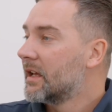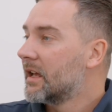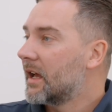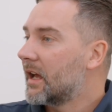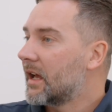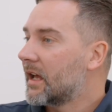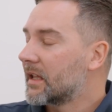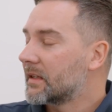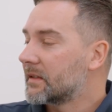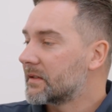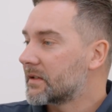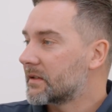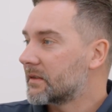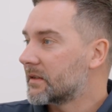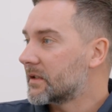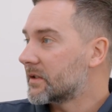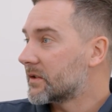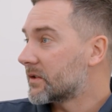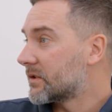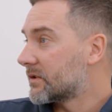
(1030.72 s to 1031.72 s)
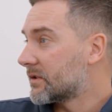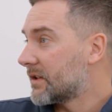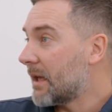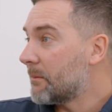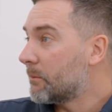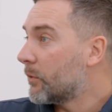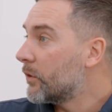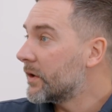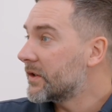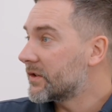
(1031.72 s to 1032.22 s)
and there's
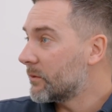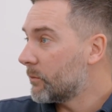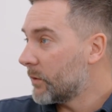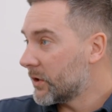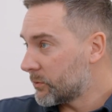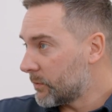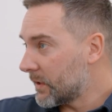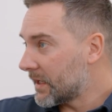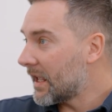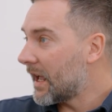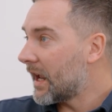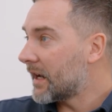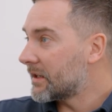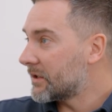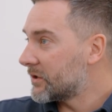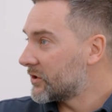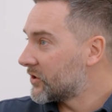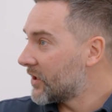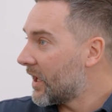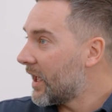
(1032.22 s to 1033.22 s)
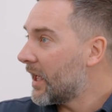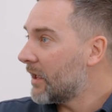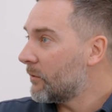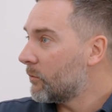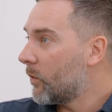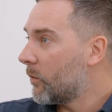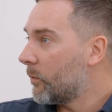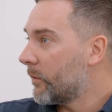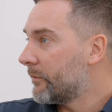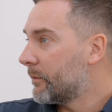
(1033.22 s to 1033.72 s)
set points in which we can share
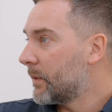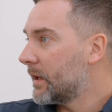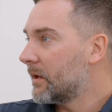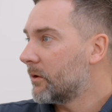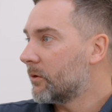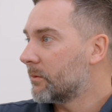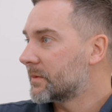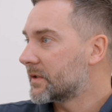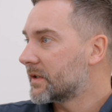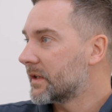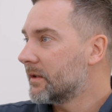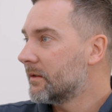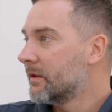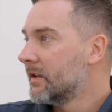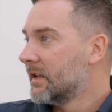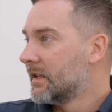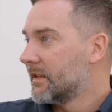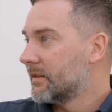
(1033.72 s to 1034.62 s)
what we've been up to.